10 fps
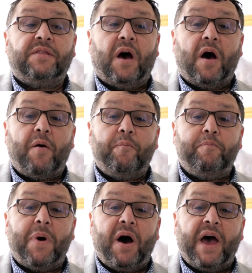that
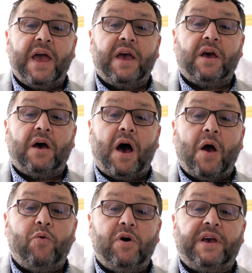
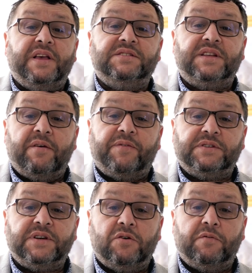I work in
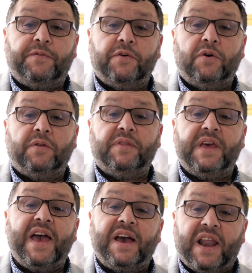Stamford Hill for
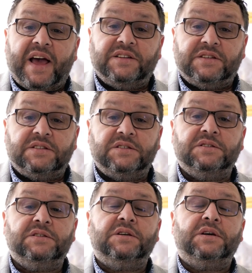the Englanders,
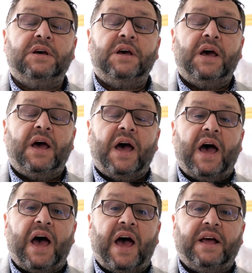
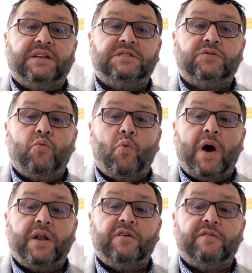and
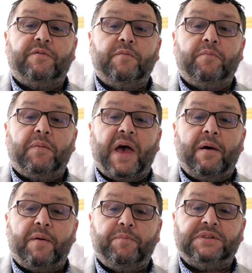one of
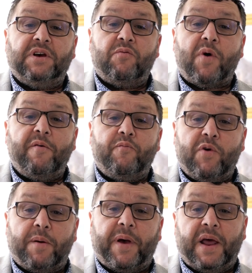Miss
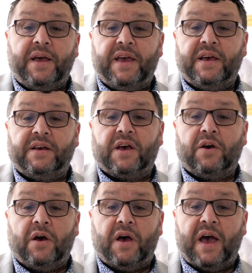Reb
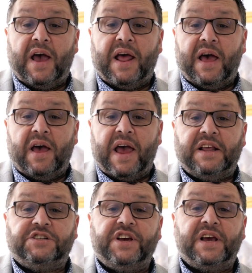
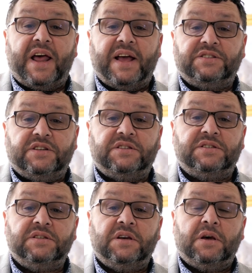Elish Englander's